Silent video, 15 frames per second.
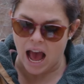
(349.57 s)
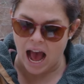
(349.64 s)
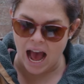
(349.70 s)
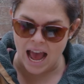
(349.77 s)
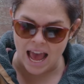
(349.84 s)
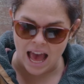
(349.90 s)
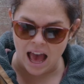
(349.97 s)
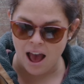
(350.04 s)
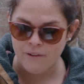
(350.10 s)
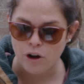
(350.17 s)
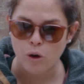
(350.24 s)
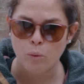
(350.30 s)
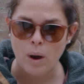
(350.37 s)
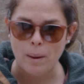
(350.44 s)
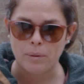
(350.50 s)
I have
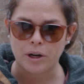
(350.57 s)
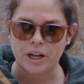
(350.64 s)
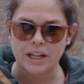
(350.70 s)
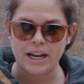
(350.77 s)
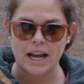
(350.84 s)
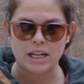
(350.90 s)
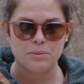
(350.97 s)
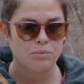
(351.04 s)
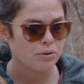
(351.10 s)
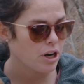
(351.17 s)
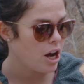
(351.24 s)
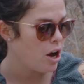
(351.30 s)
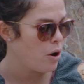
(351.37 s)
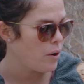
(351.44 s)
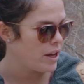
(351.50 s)
a Weber Connect
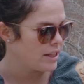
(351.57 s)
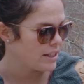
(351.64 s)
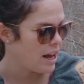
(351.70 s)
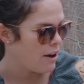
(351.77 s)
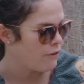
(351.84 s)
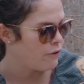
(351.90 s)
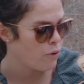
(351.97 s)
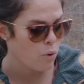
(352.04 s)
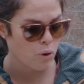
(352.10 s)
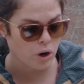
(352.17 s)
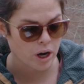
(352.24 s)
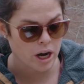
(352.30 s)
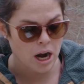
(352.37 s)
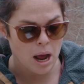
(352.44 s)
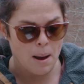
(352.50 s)
Pro. It's got
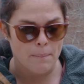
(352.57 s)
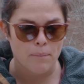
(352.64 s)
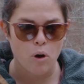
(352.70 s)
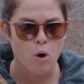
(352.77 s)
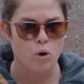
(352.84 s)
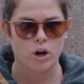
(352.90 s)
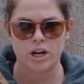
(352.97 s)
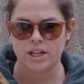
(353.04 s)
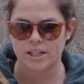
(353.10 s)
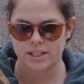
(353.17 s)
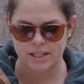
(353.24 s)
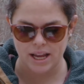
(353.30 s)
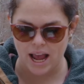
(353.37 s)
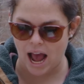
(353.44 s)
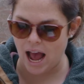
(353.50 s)
4 ports.